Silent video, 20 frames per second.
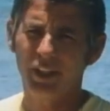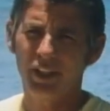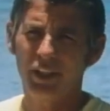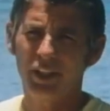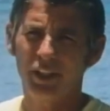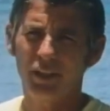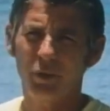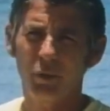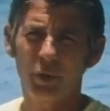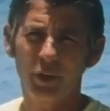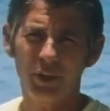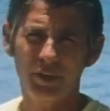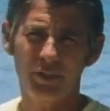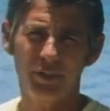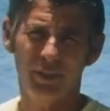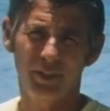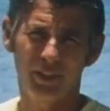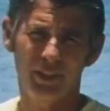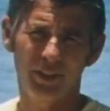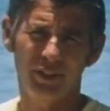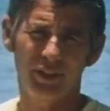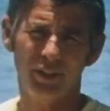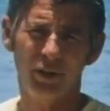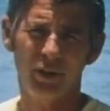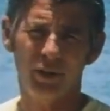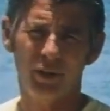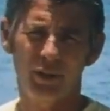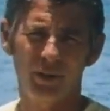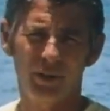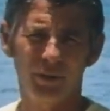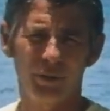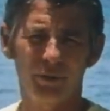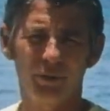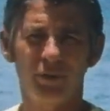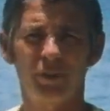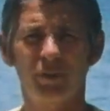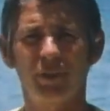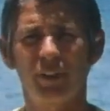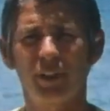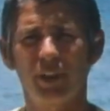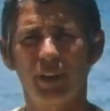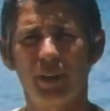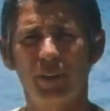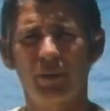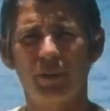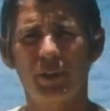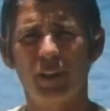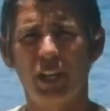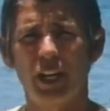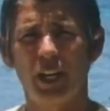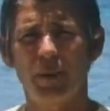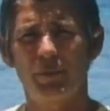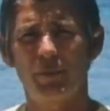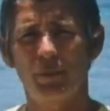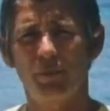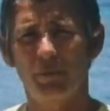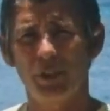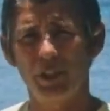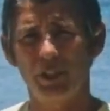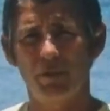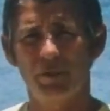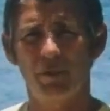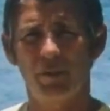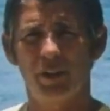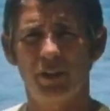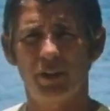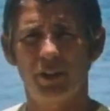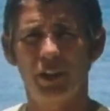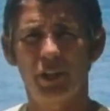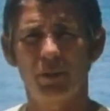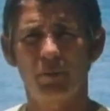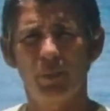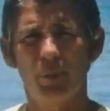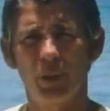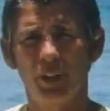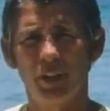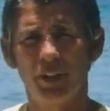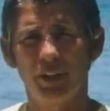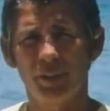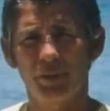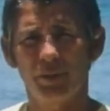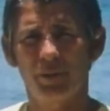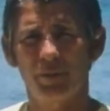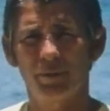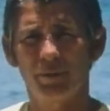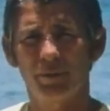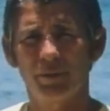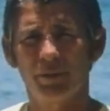The uh, question is, are those slabs of beach rock in place?